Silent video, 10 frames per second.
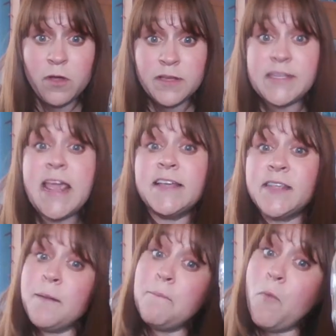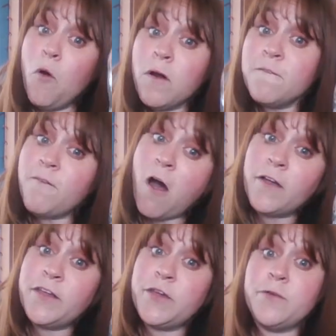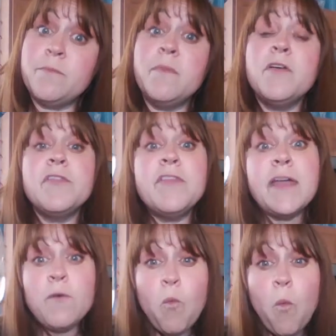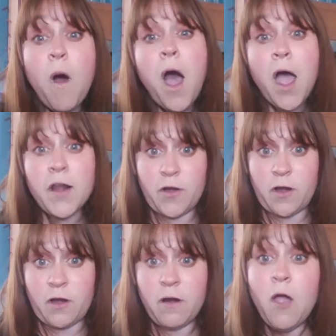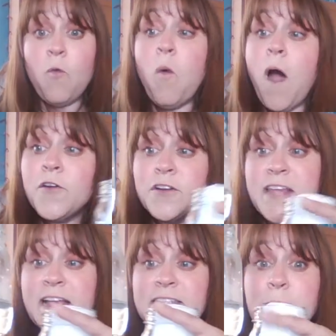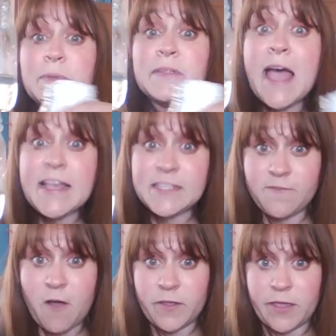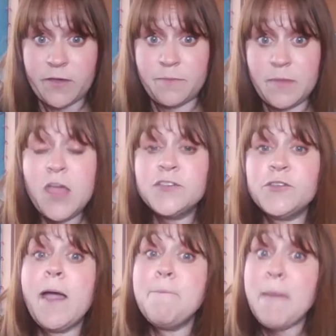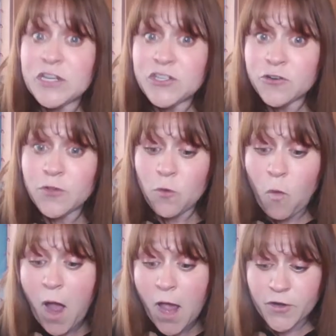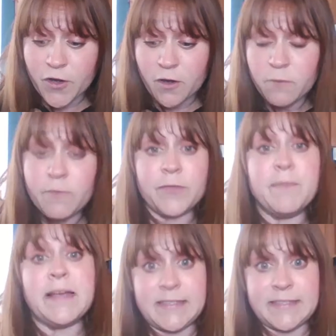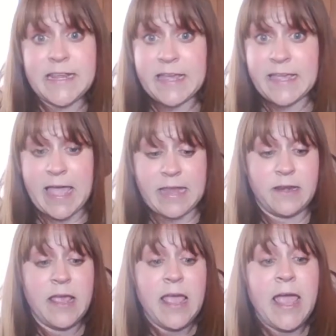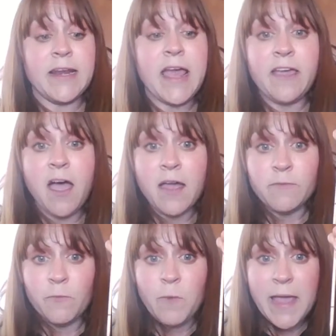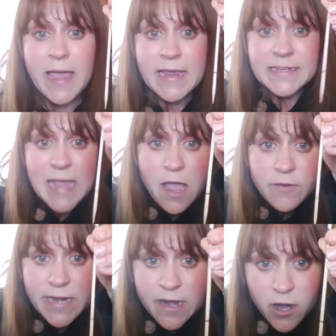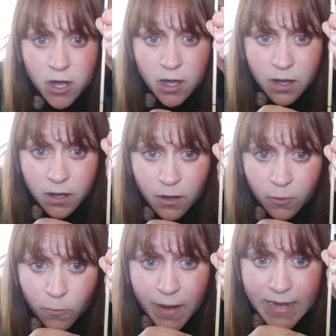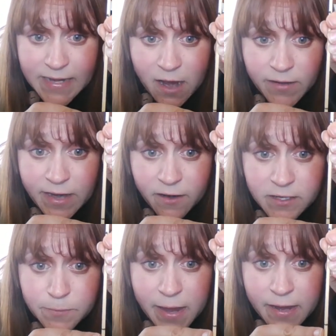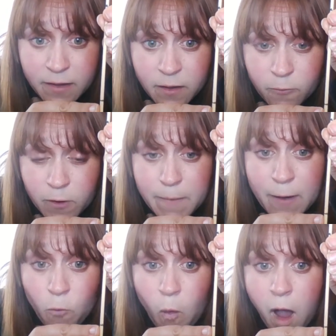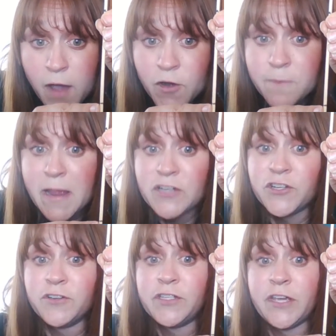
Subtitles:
takes up more volume than water. Water takes up less volume. So I measured the water with my stick again, and I got way down here. Way down here is where my water measured to.